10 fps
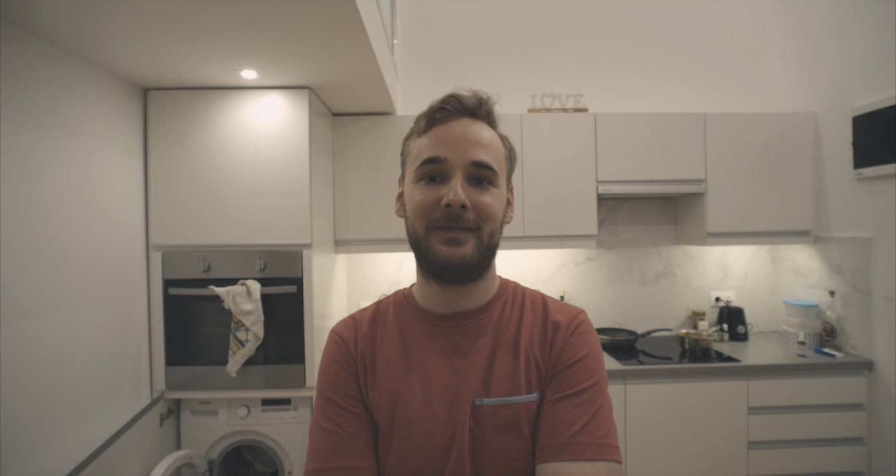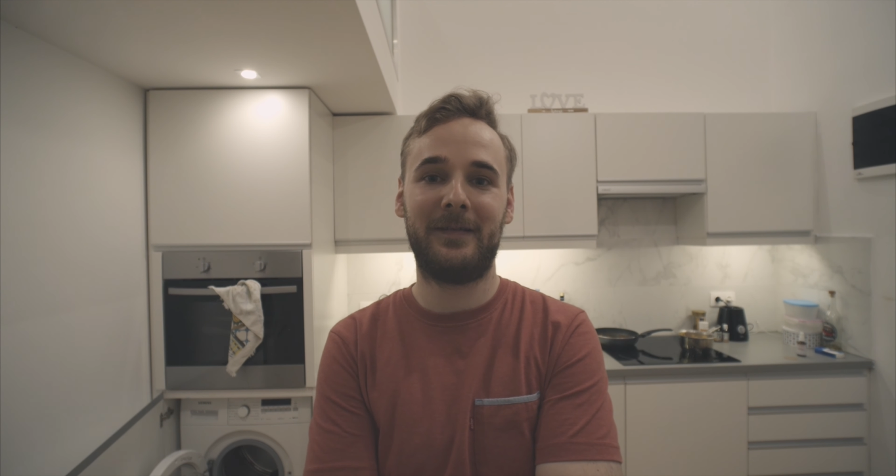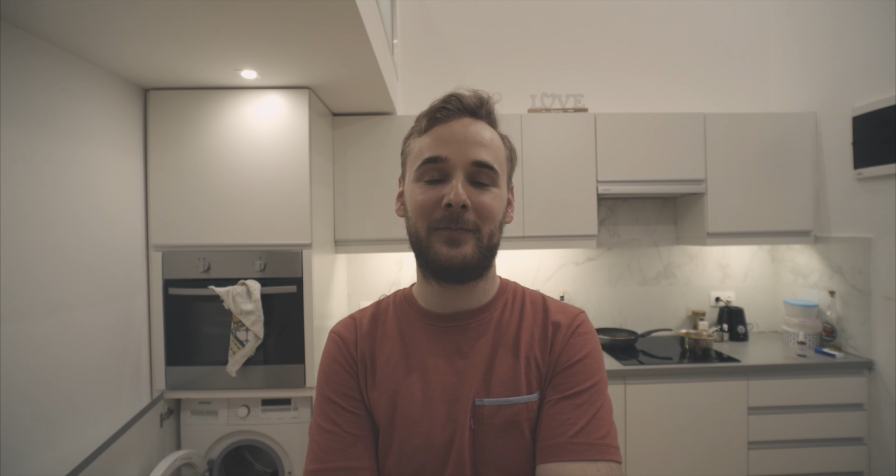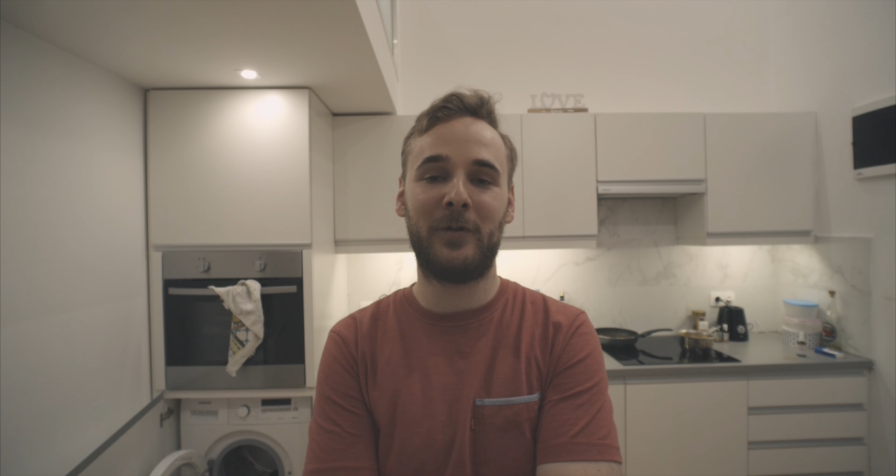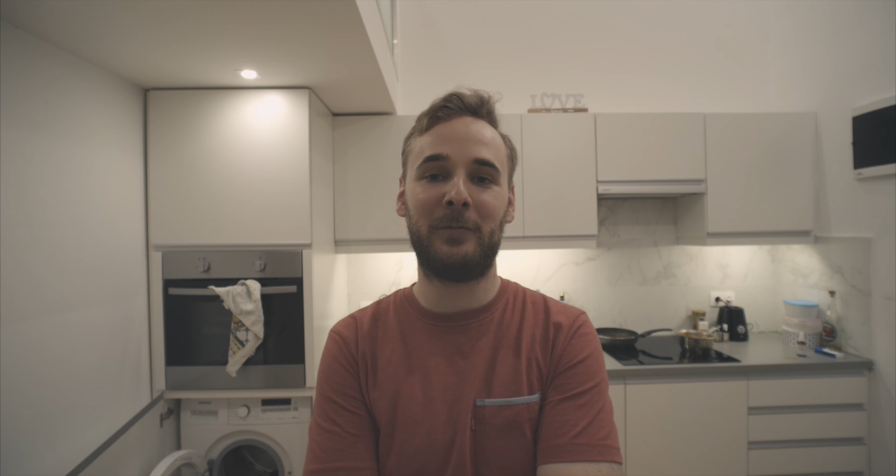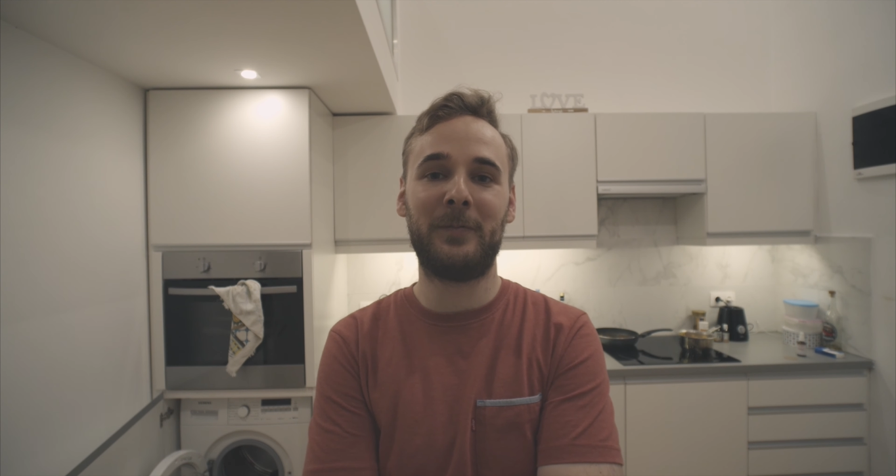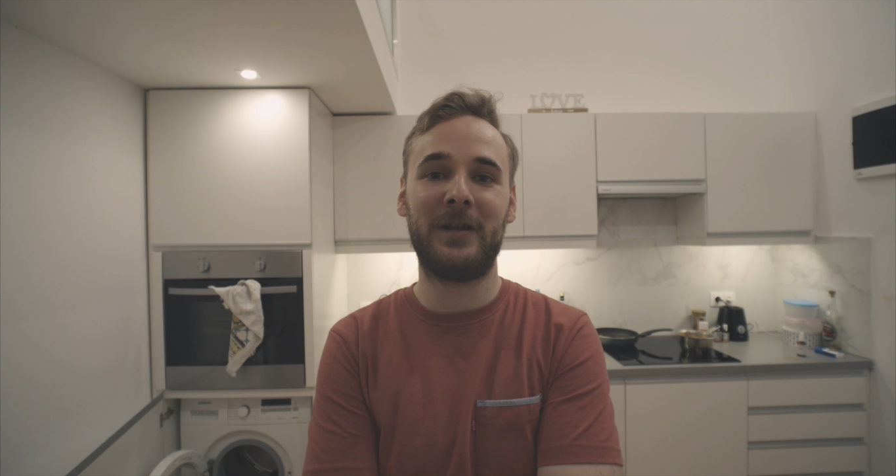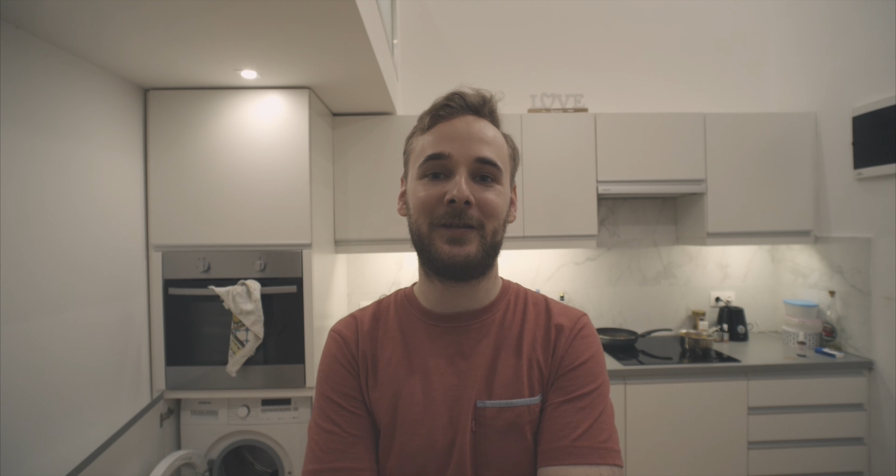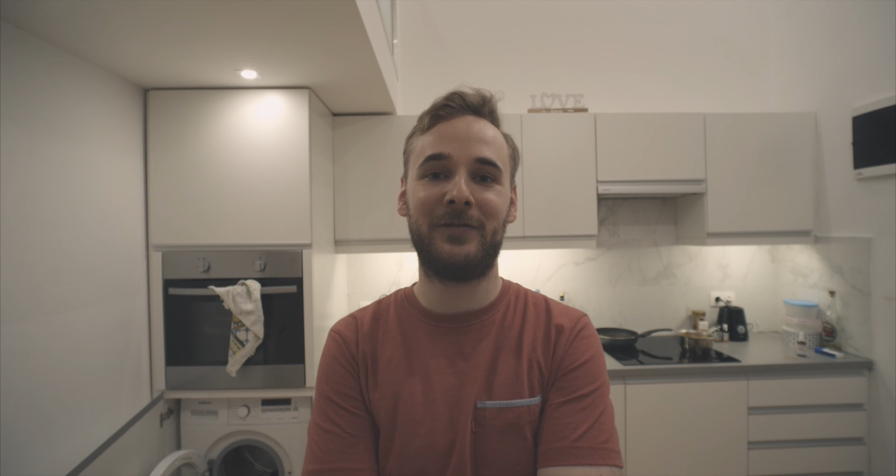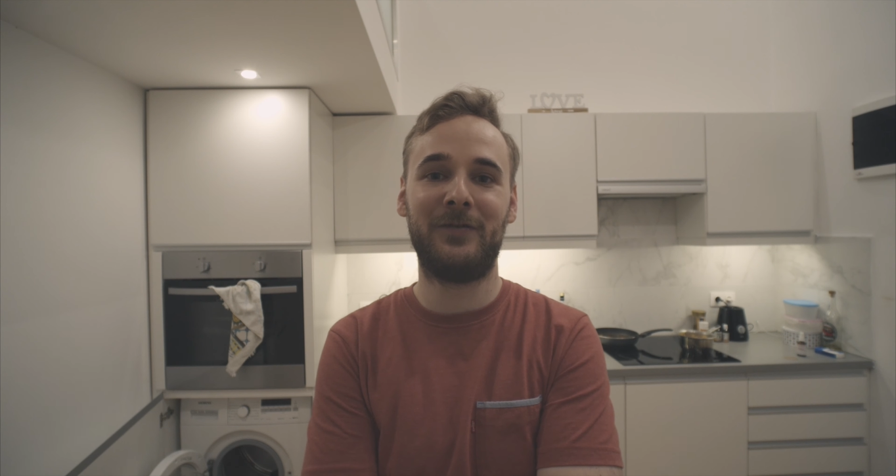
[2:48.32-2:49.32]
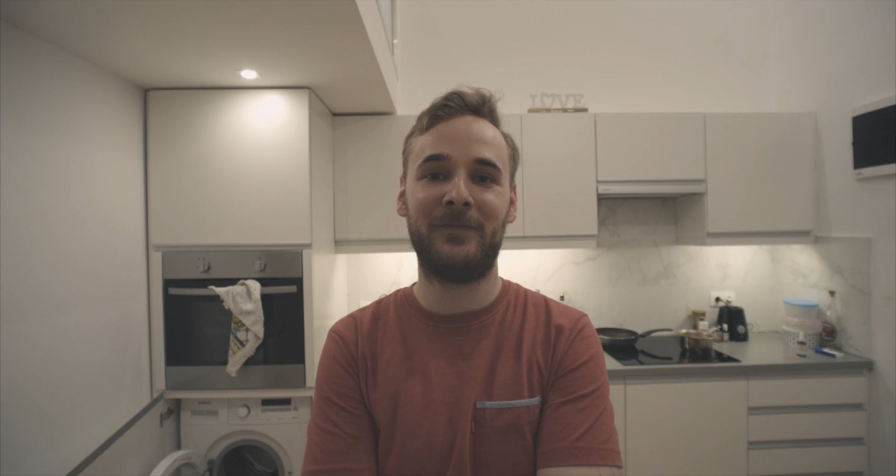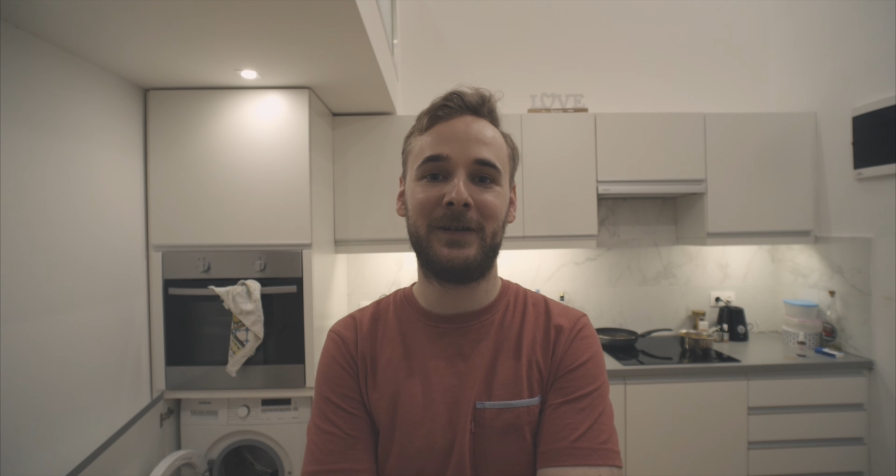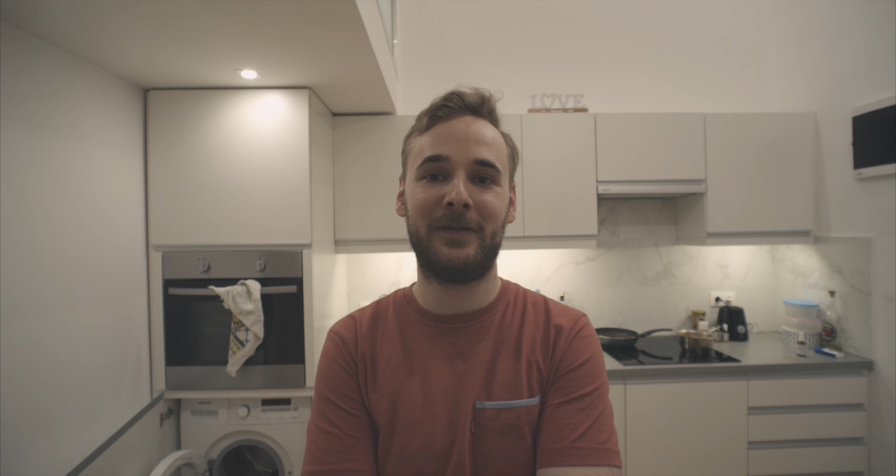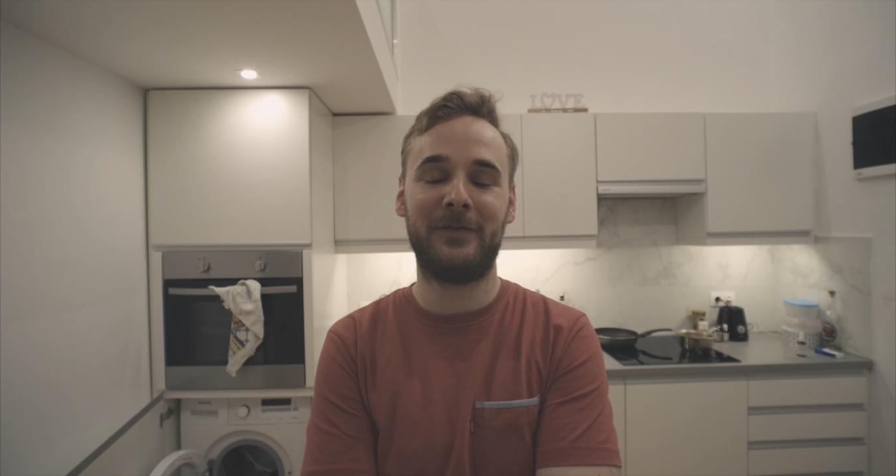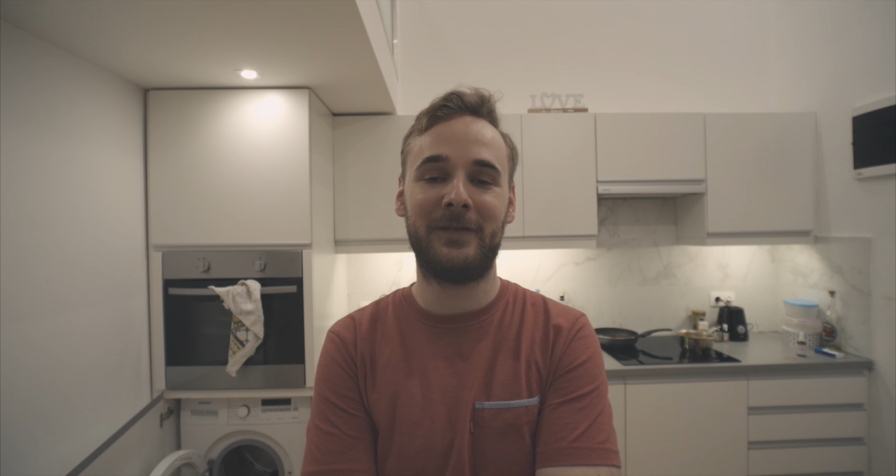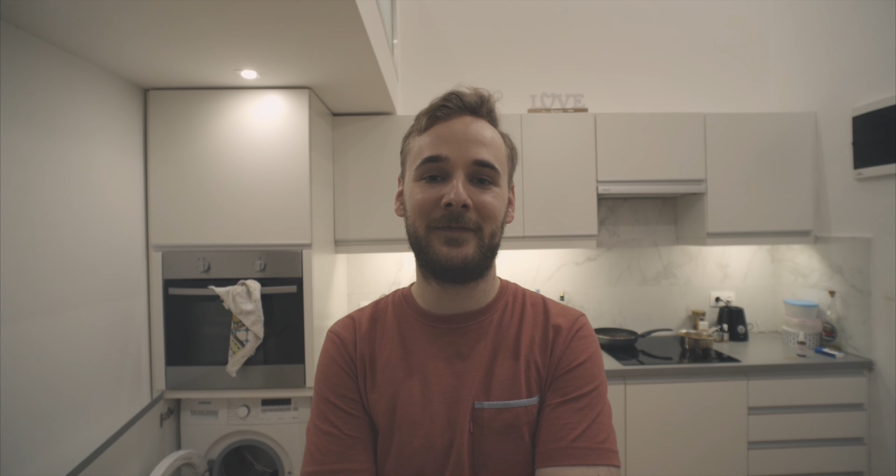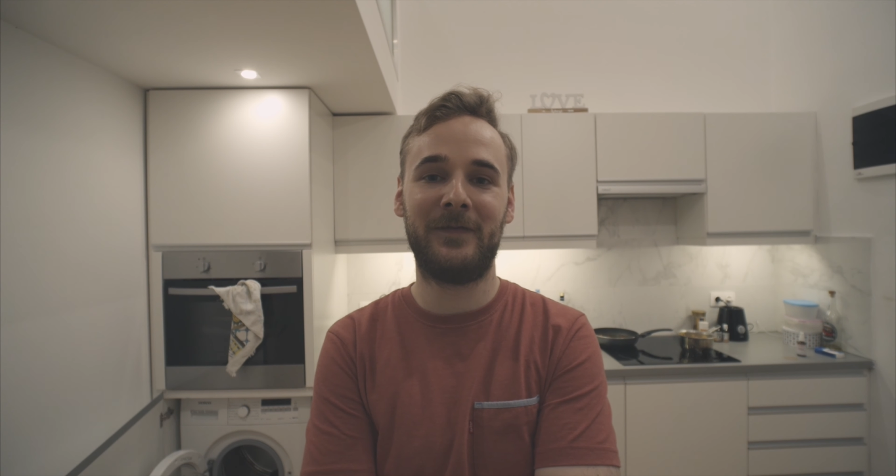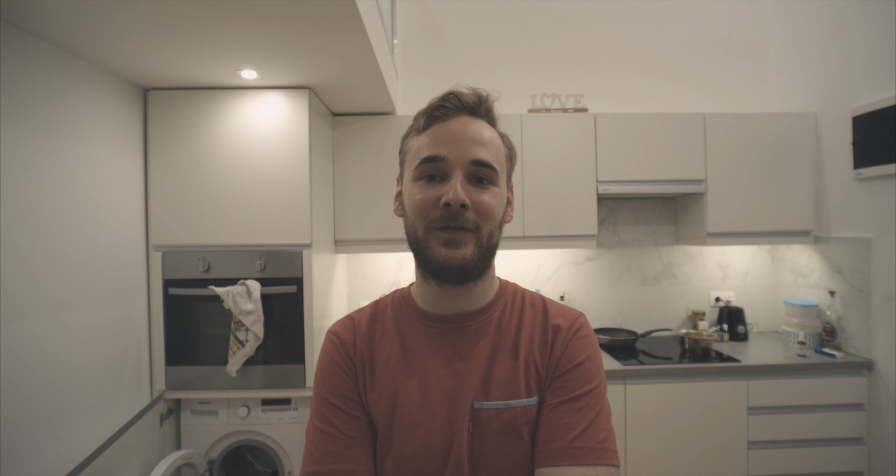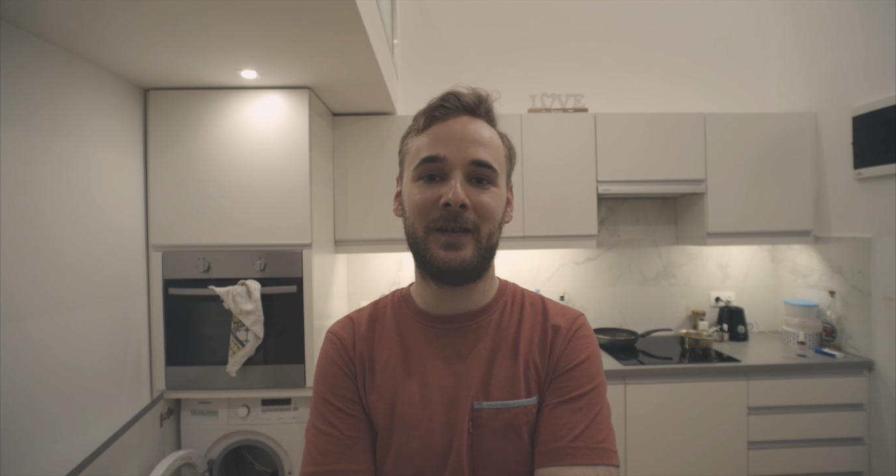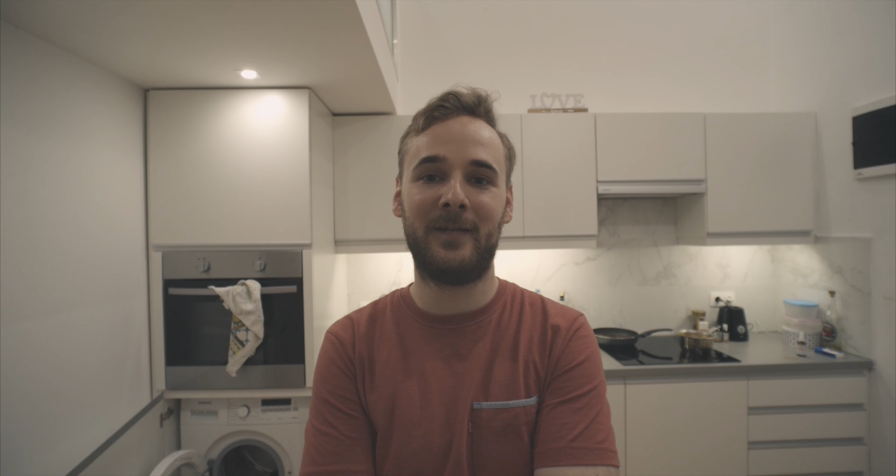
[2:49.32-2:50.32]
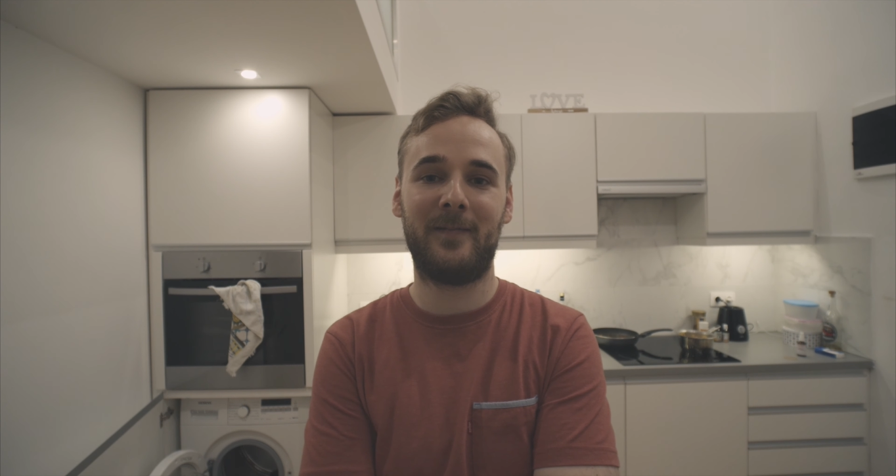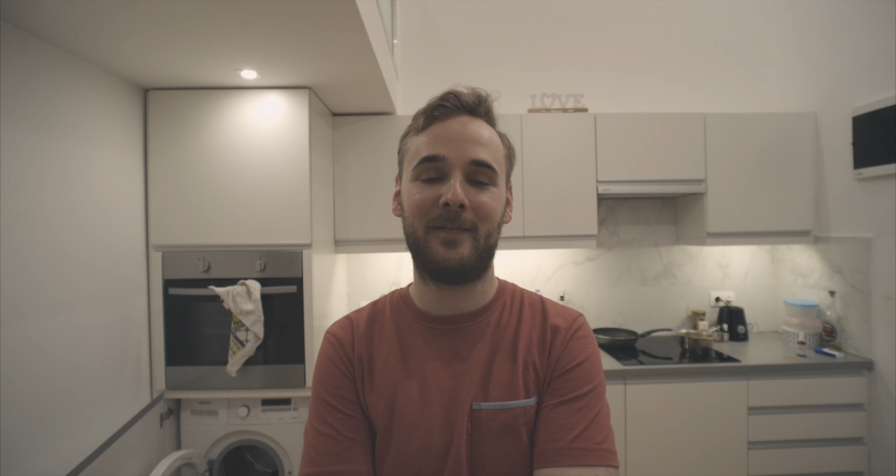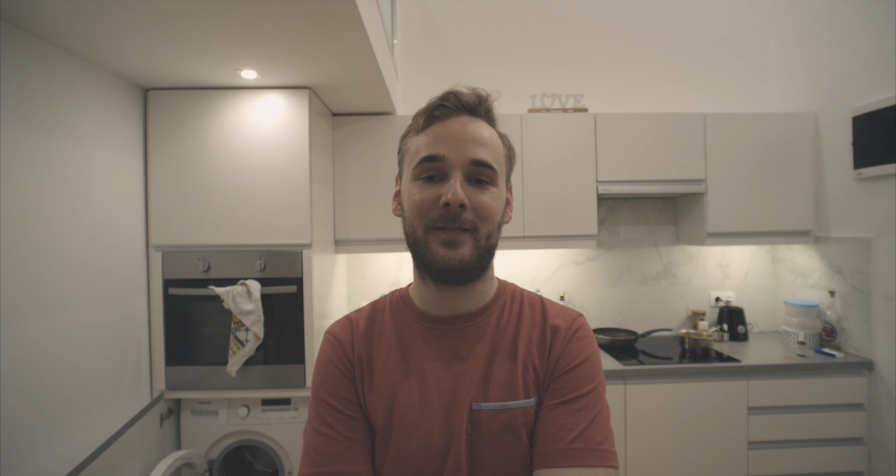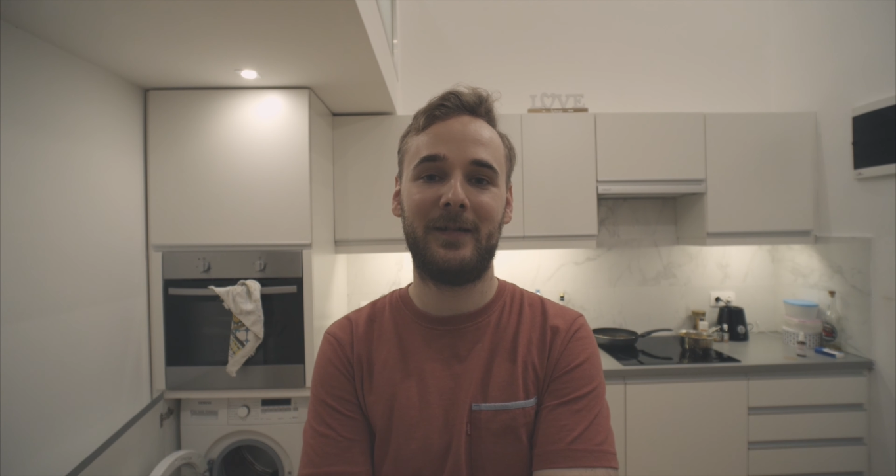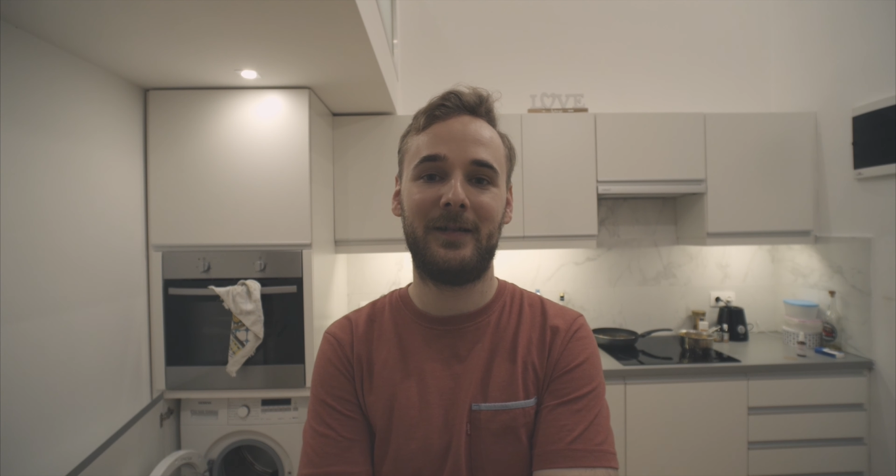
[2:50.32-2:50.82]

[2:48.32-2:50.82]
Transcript: I'll probably make a new video in a few days